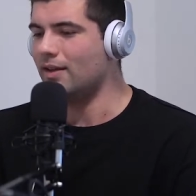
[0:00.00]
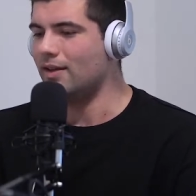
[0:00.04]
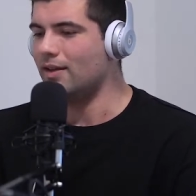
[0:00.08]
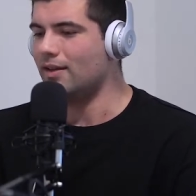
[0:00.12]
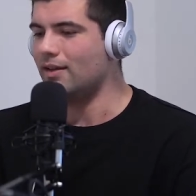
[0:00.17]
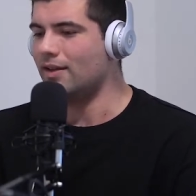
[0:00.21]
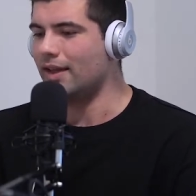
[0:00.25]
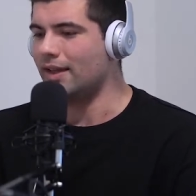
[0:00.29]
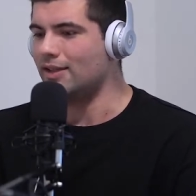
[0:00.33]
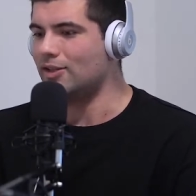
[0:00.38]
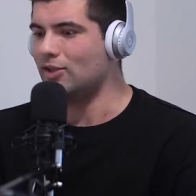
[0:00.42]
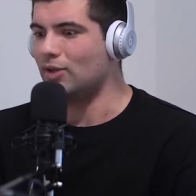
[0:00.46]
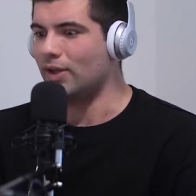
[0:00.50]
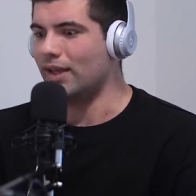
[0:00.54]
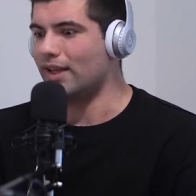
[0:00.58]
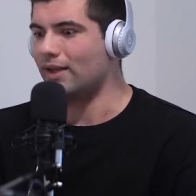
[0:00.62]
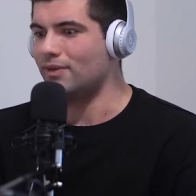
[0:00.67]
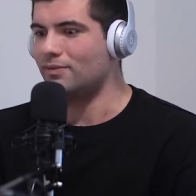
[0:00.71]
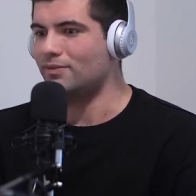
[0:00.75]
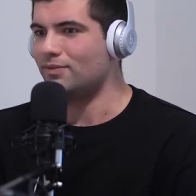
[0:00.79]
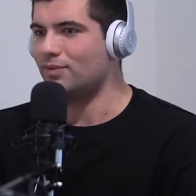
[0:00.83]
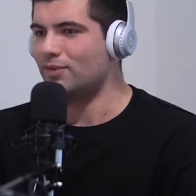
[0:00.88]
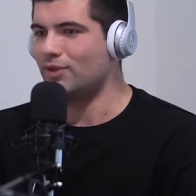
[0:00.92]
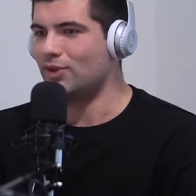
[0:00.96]
like to like
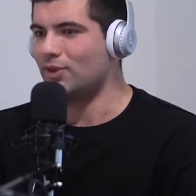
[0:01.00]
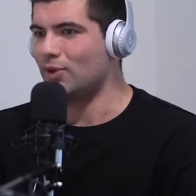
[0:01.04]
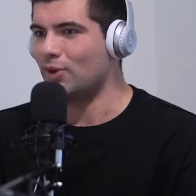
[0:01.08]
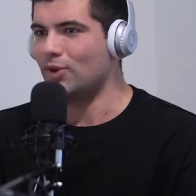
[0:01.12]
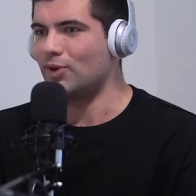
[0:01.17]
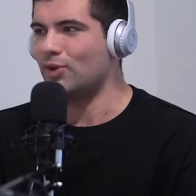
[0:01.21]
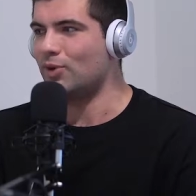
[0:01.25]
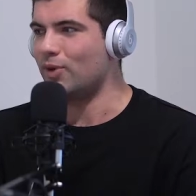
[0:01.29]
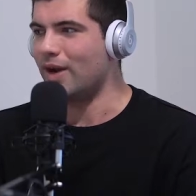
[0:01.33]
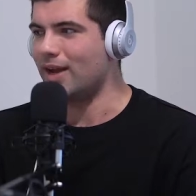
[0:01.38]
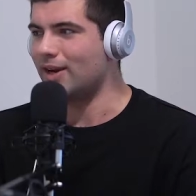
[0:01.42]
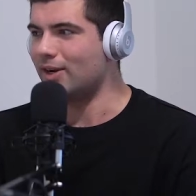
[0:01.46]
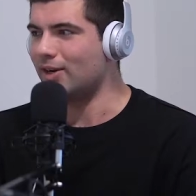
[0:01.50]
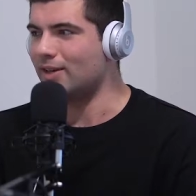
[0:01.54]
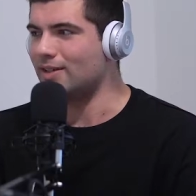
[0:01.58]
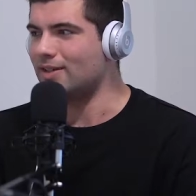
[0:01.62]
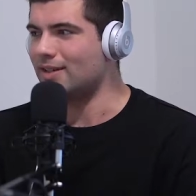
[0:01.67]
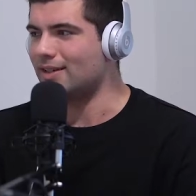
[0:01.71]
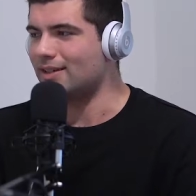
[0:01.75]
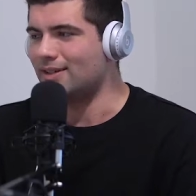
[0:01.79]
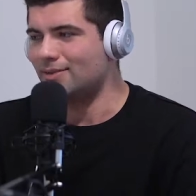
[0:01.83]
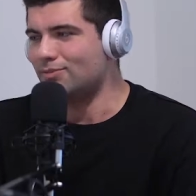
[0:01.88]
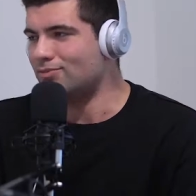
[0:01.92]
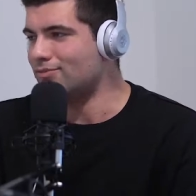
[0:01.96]
a third grader, it's
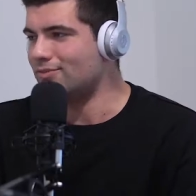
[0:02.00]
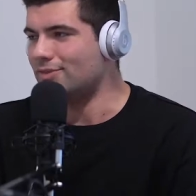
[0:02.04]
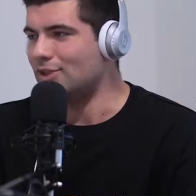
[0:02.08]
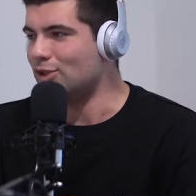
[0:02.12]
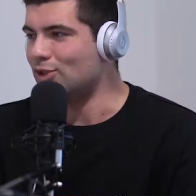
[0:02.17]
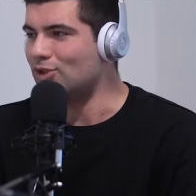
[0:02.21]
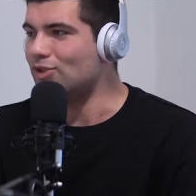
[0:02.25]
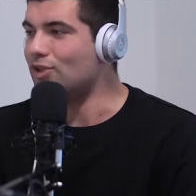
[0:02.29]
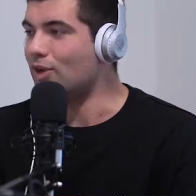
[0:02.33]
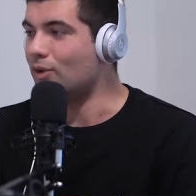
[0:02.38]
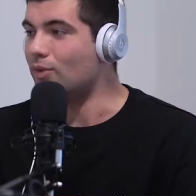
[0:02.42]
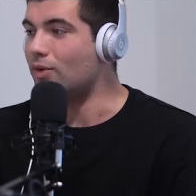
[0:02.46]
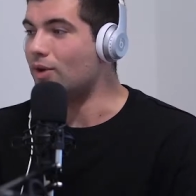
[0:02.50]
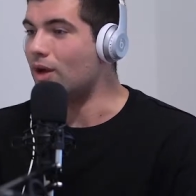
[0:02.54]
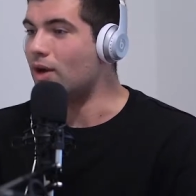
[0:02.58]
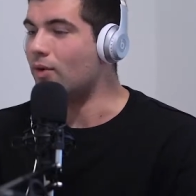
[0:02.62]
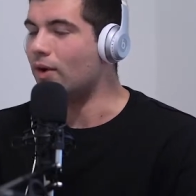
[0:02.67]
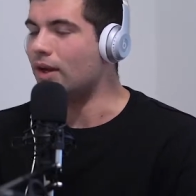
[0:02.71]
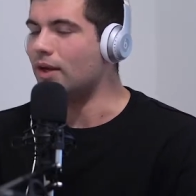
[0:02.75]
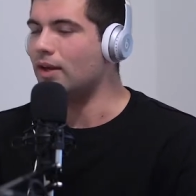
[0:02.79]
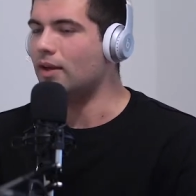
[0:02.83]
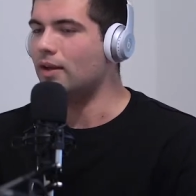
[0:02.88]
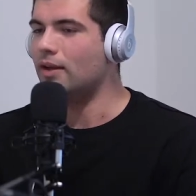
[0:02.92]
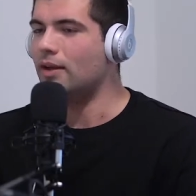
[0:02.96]
like you just don't know
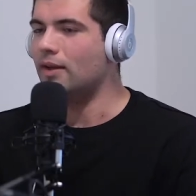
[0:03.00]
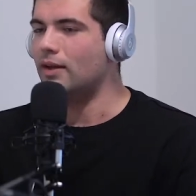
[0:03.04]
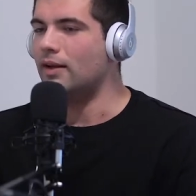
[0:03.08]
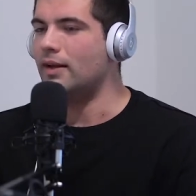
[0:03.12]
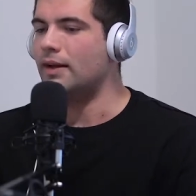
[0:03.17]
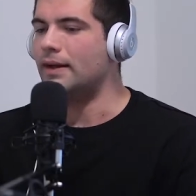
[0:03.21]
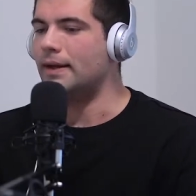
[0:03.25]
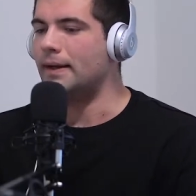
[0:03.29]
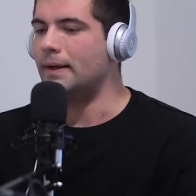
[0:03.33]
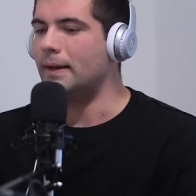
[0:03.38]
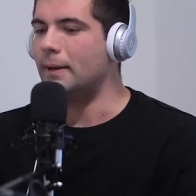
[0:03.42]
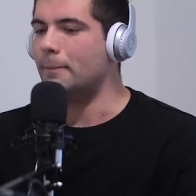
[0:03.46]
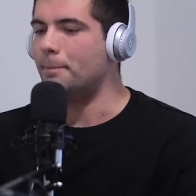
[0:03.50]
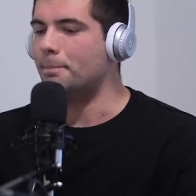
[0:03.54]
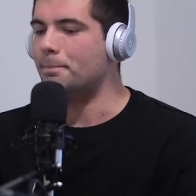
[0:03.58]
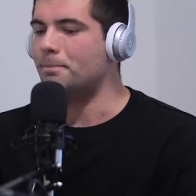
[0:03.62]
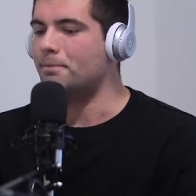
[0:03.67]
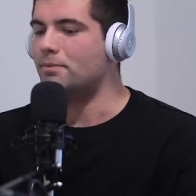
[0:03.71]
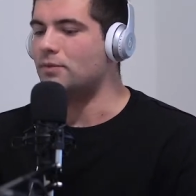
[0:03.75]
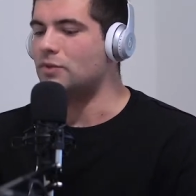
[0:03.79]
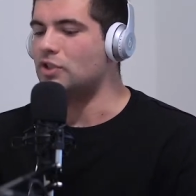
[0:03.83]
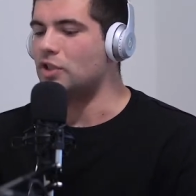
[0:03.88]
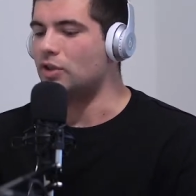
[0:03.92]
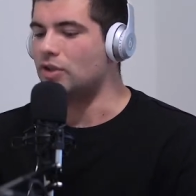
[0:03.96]
it.
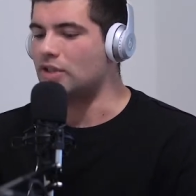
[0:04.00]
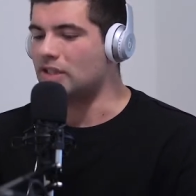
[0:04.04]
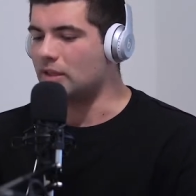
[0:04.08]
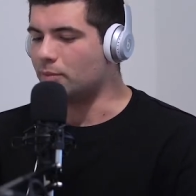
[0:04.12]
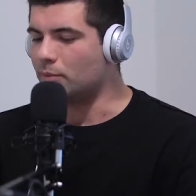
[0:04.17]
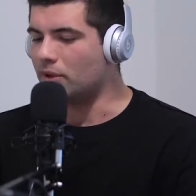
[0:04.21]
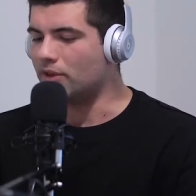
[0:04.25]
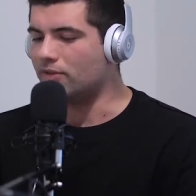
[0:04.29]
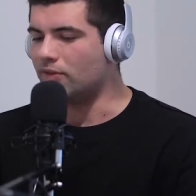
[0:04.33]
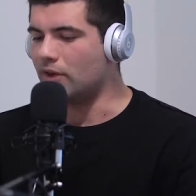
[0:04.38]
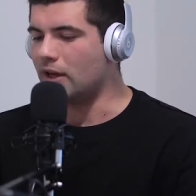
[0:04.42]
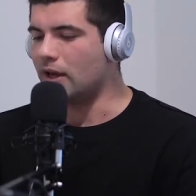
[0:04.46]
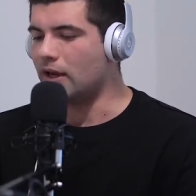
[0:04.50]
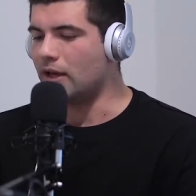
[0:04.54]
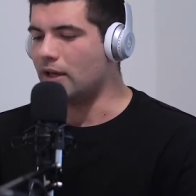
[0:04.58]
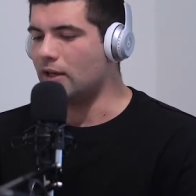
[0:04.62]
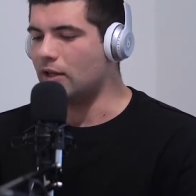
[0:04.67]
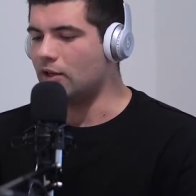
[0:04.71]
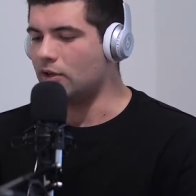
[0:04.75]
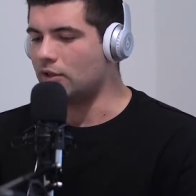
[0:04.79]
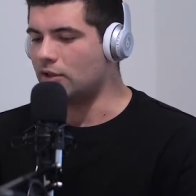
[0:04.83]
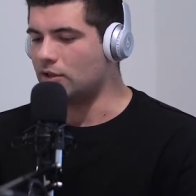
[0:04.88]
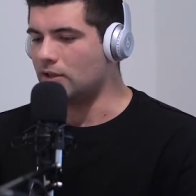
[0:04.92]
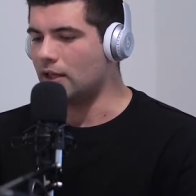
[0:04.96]
So simplify
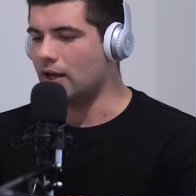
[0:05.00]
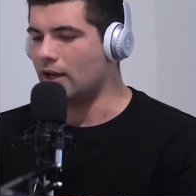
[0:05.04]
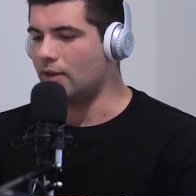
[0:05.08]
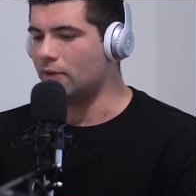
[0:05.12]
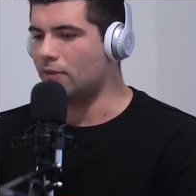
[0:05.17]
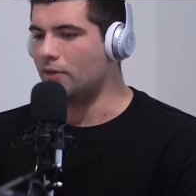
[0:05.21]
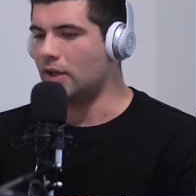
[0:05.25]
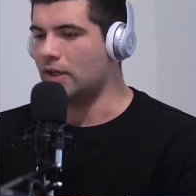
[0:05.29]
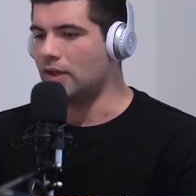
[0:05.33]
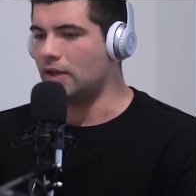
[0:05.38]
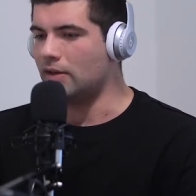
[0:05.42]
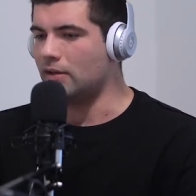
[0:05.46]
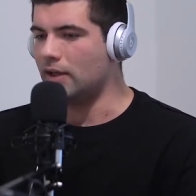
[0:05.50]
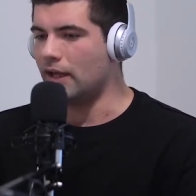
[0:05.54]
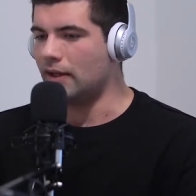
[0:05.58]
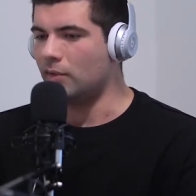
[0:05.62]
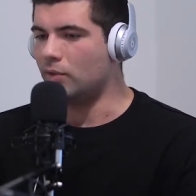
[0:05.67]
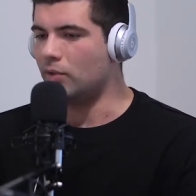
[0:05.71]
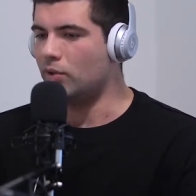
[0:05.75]
your stuff and then like